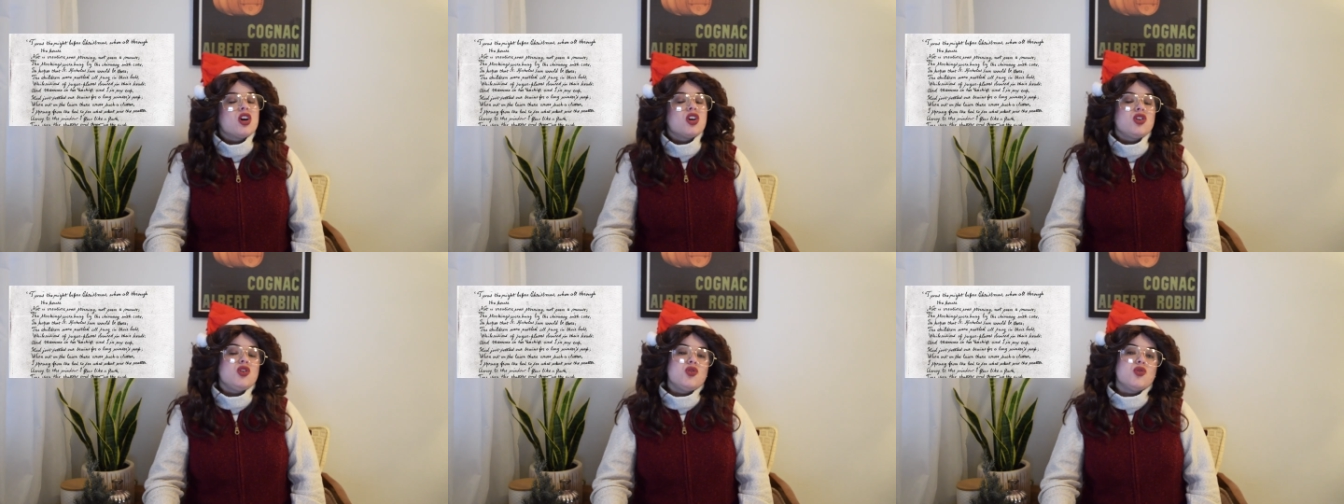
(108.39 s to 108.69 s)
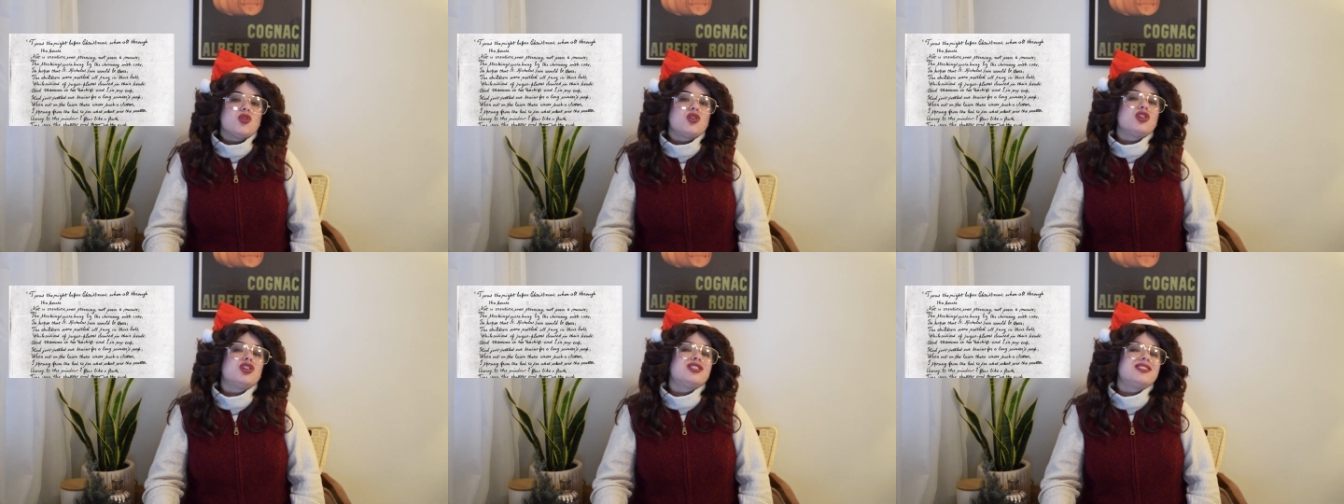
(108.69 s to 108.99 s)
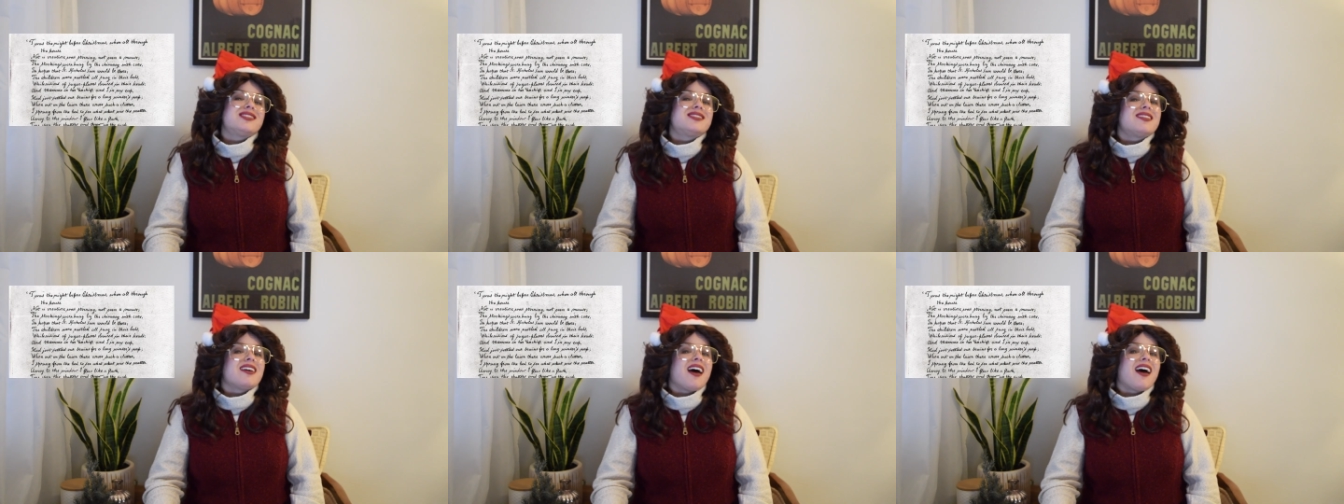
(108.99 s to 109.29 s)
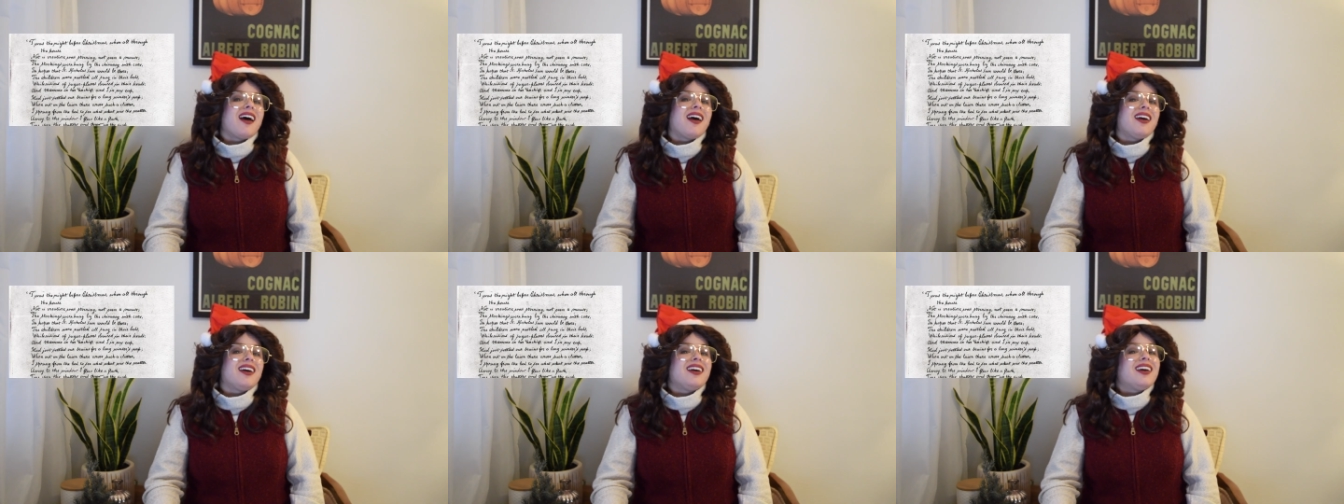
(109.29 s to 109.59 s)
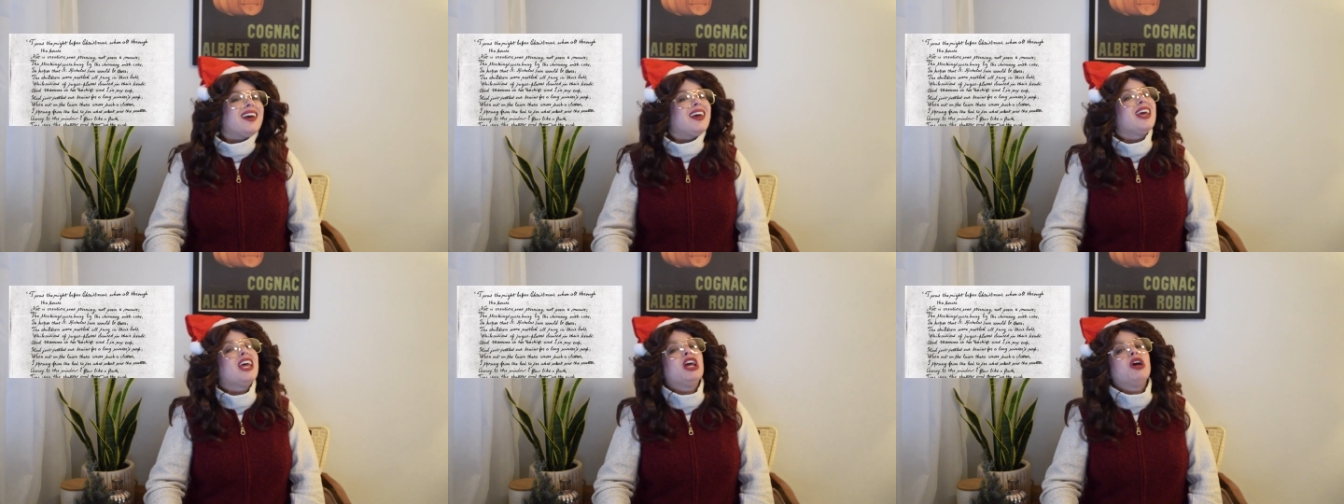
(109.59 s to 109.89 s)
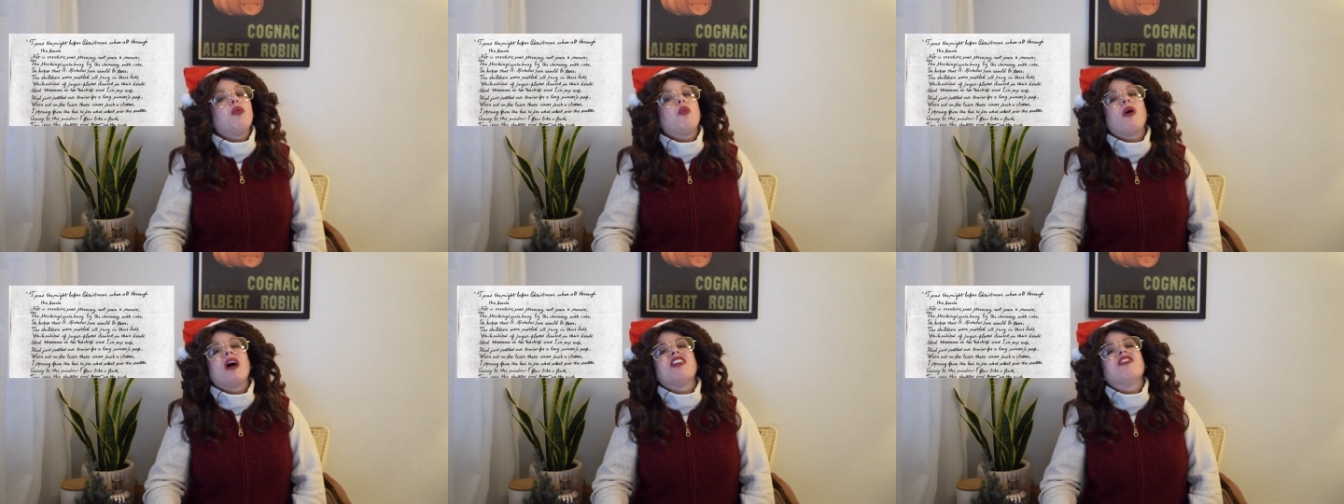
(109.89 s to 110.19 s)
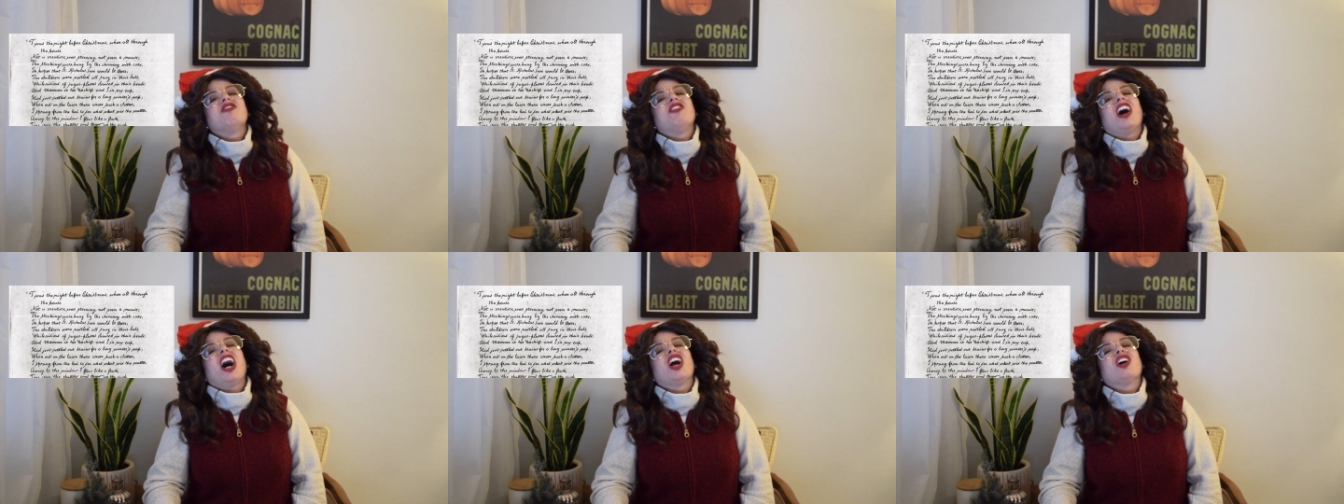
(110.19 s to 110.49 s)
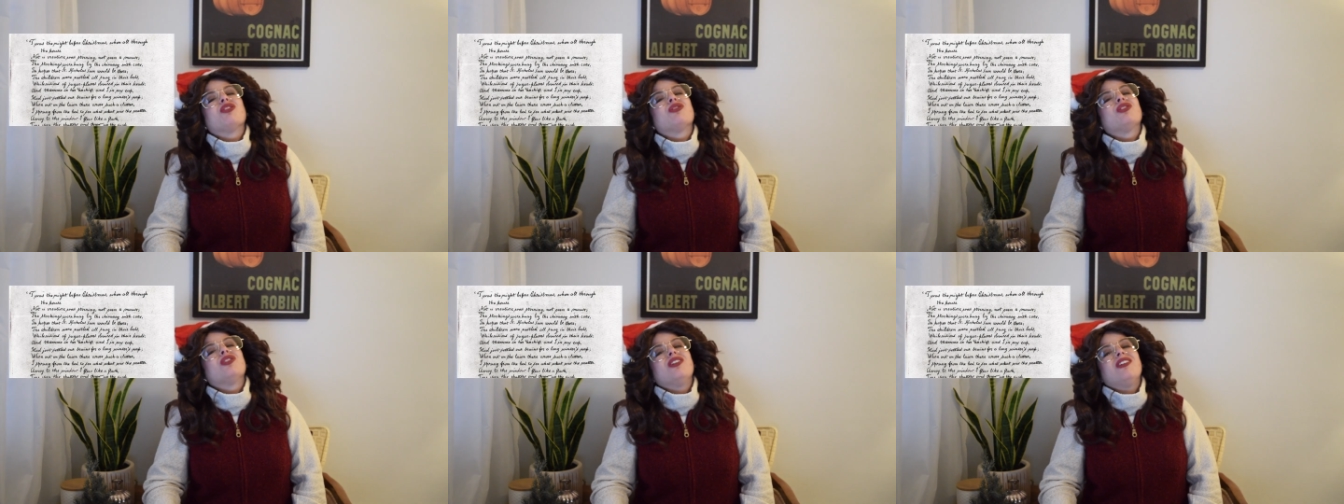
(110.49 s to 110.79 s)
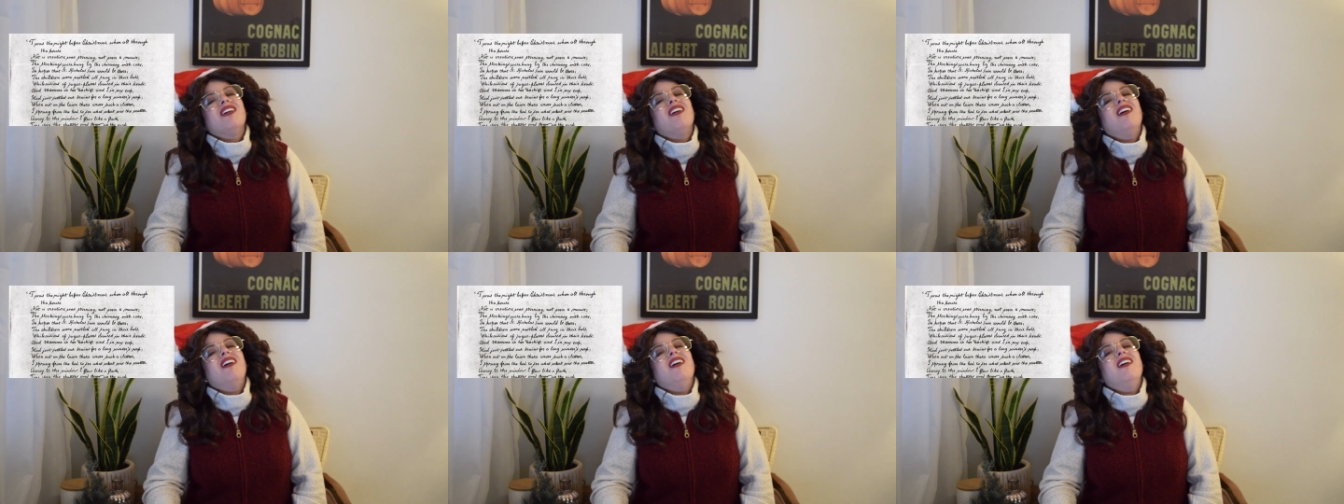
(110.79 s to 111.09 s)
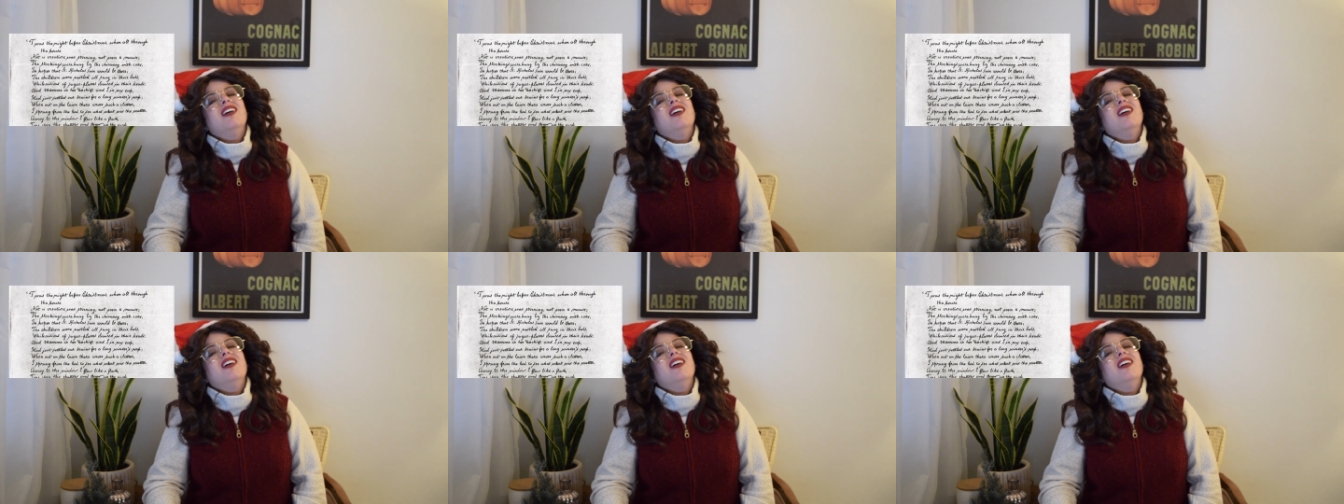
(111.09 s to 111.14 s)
you could say it went viral.